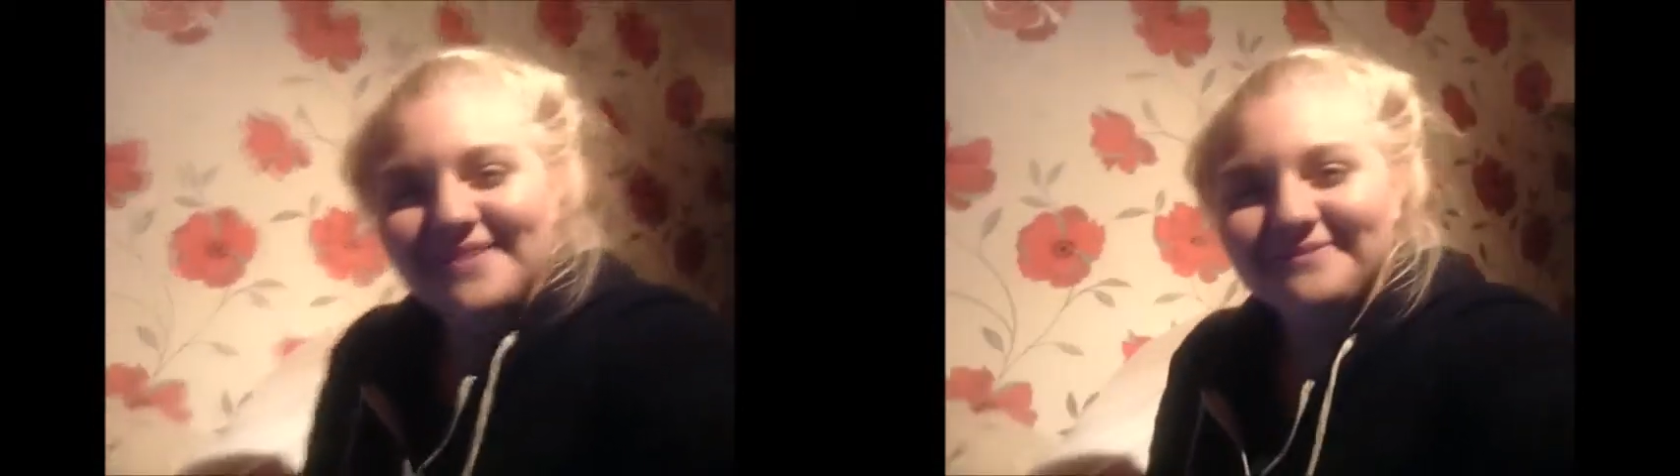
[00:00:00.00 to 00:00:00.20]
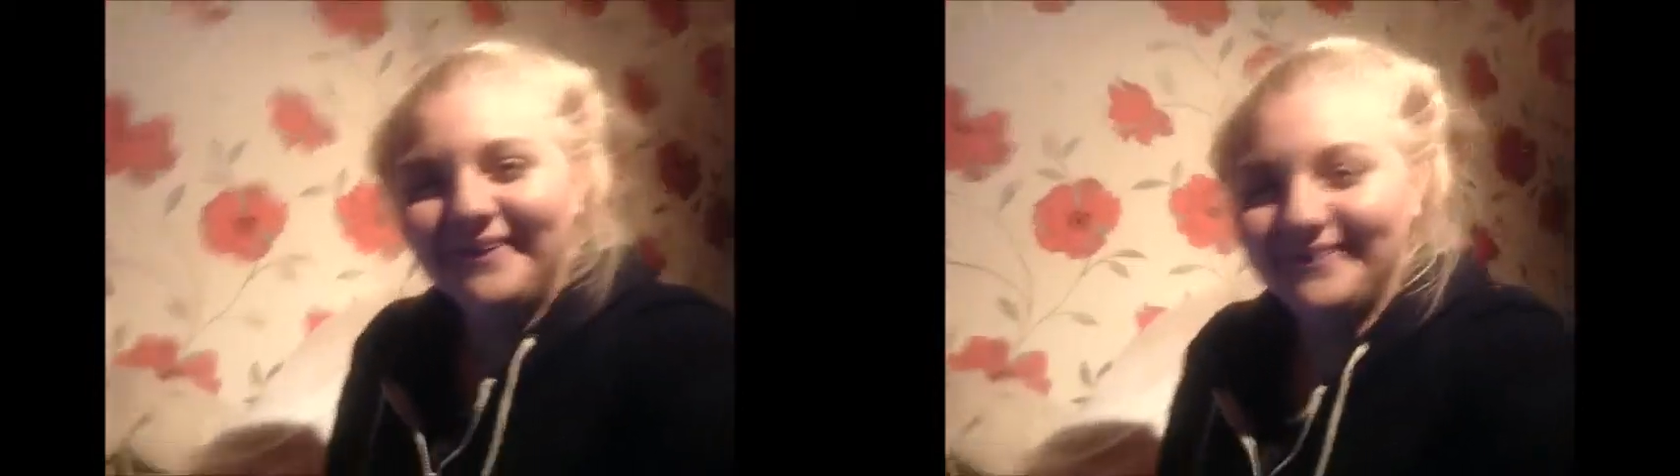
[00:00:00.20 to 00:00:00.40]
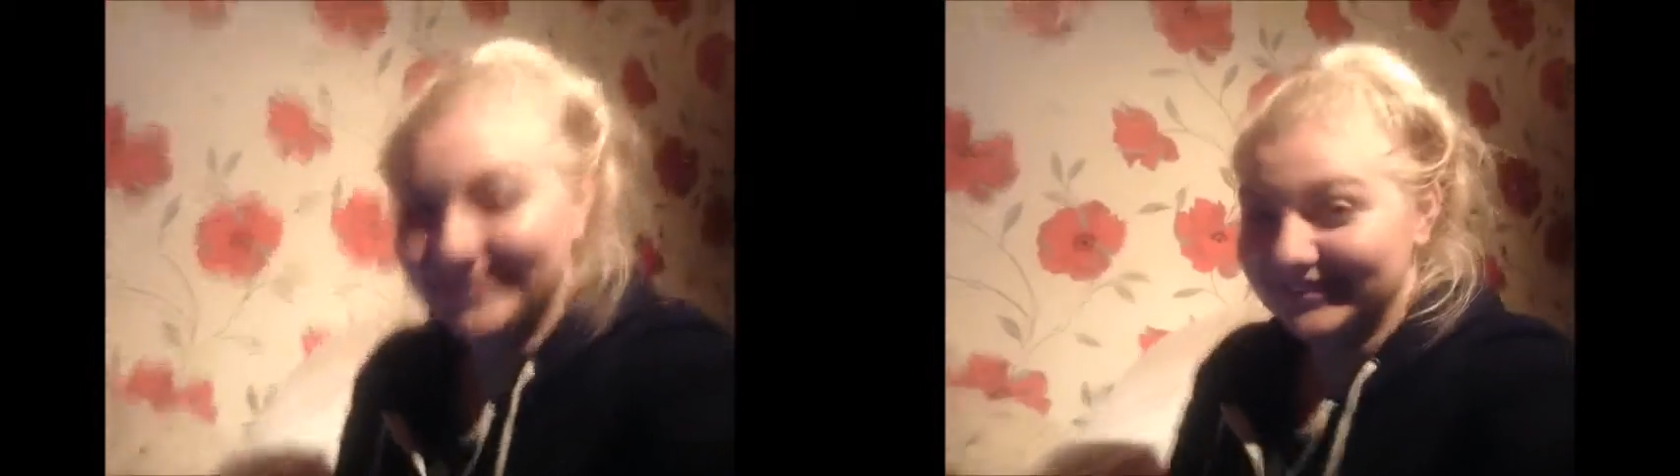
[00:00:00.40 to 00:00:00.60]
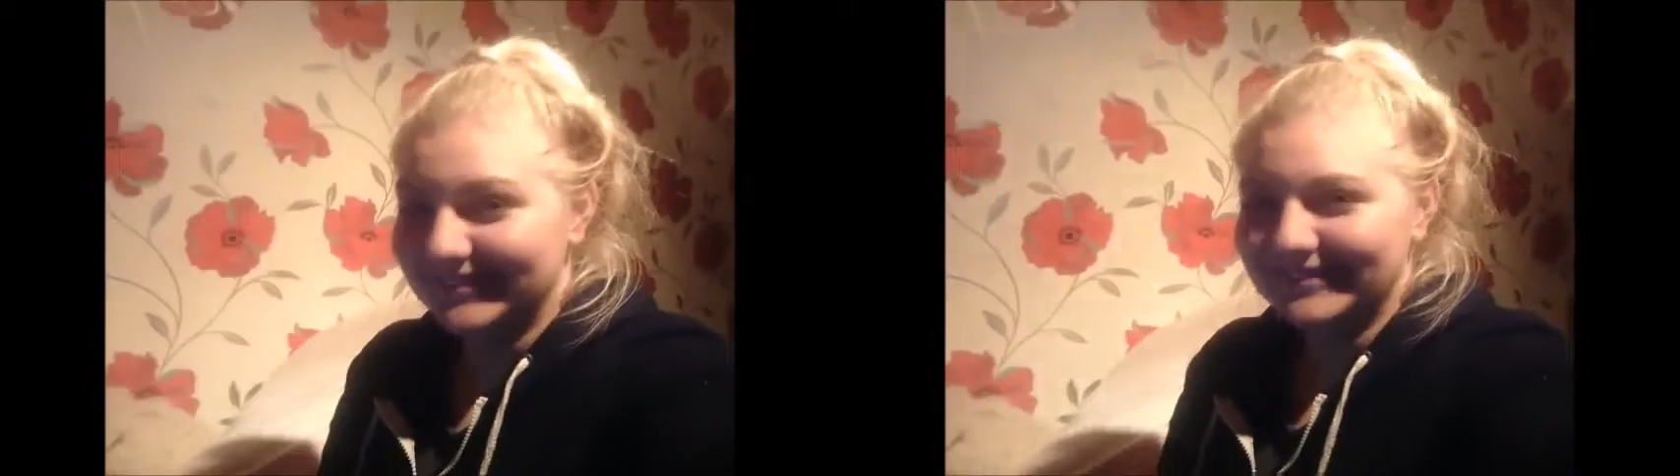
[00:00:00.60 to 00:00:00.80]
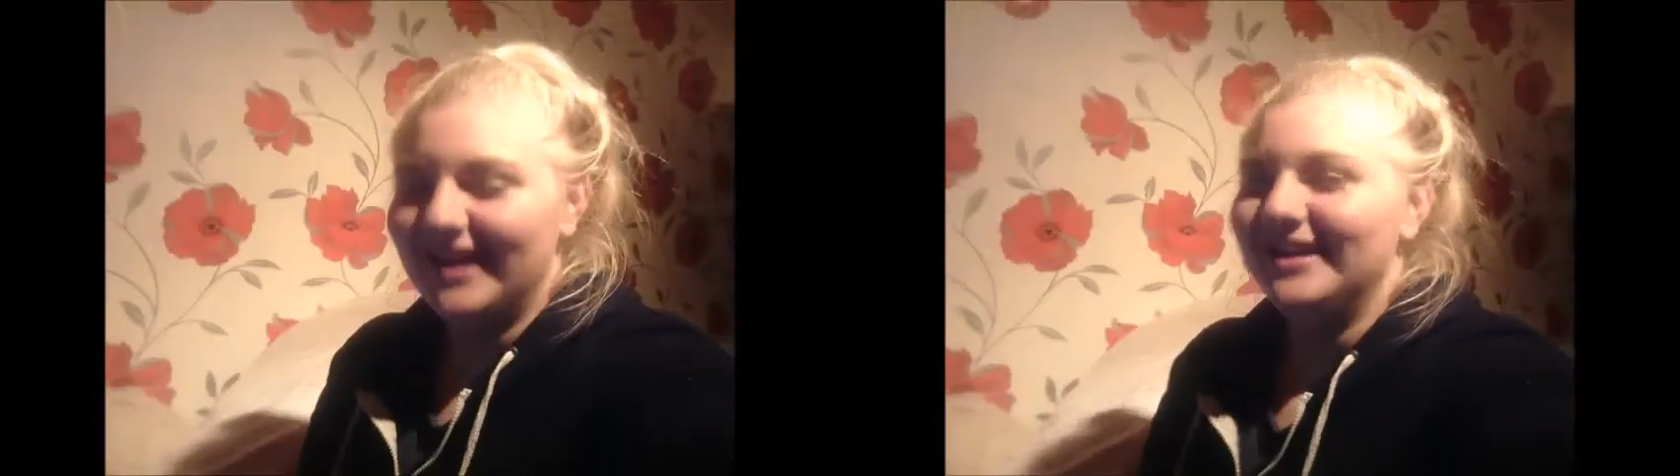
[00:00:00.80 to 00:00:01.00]
But I'm so
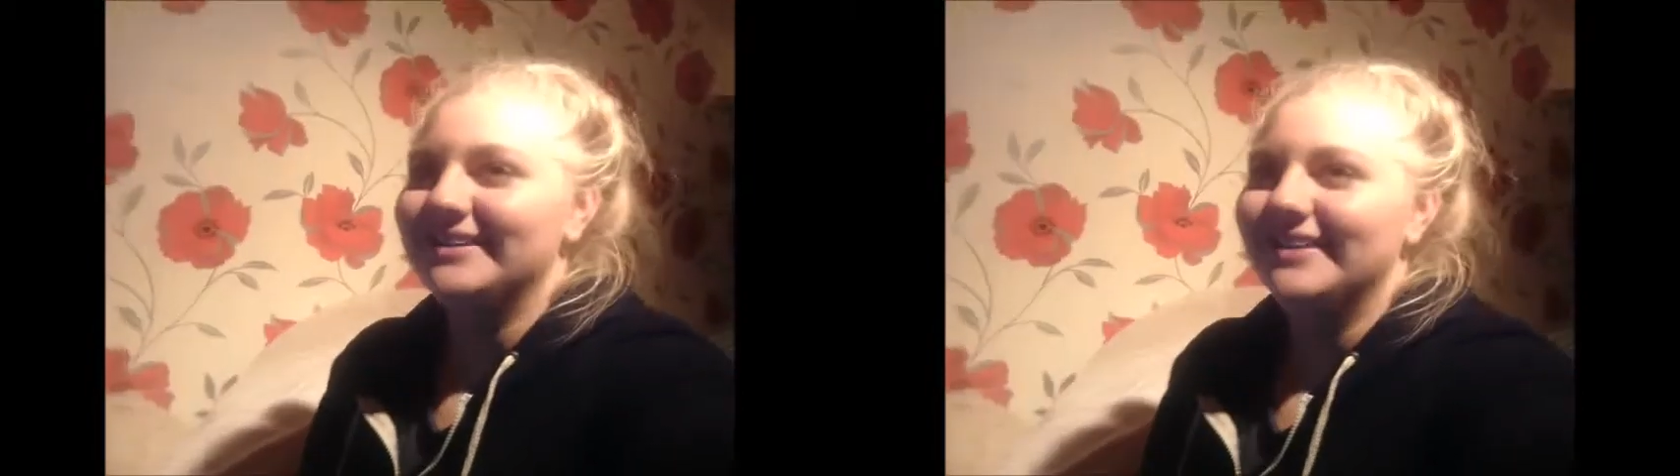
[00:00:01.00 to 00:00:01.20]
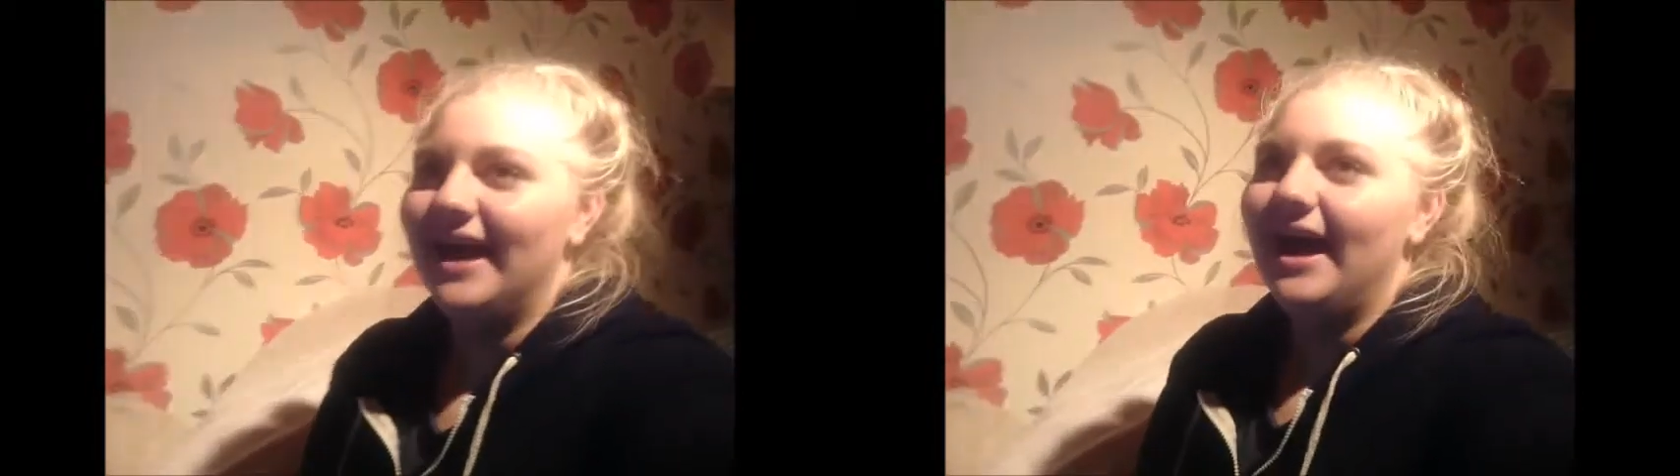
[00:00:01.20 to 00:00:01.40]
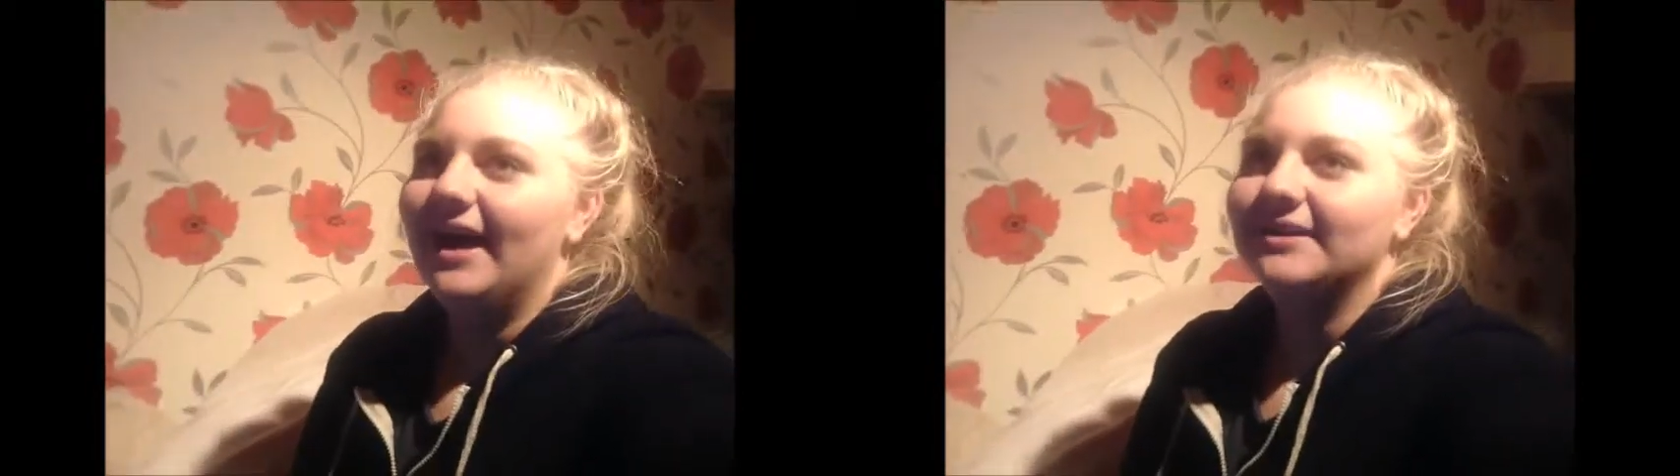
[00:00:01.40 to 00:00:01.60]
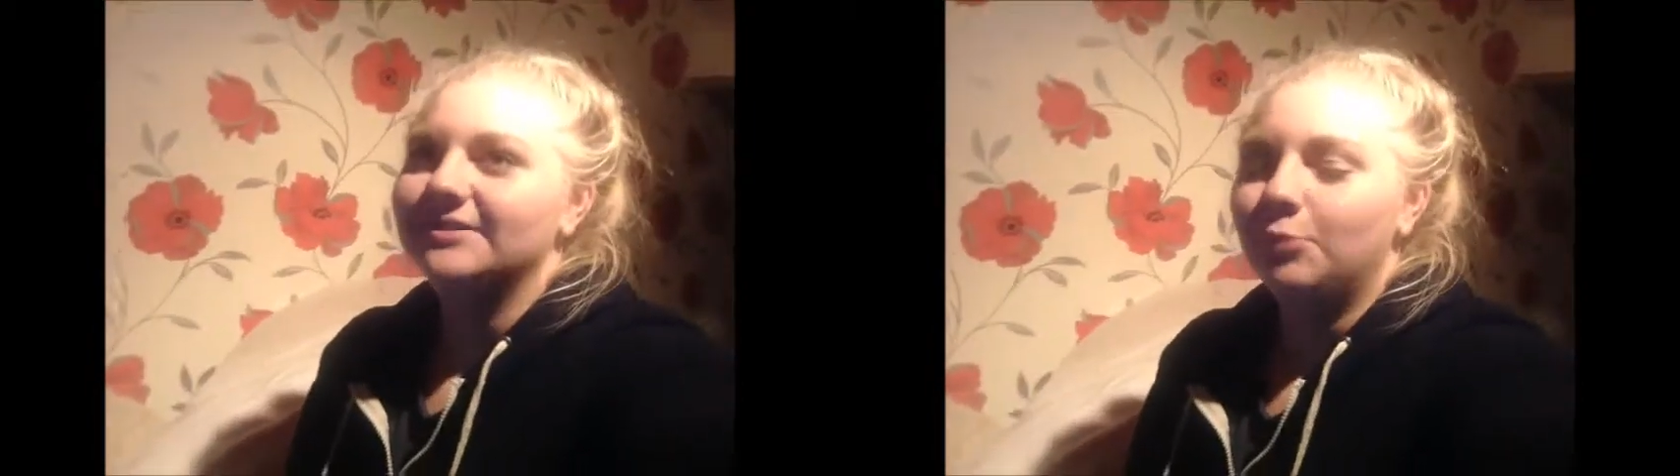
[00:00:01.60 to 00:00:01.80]
excited. And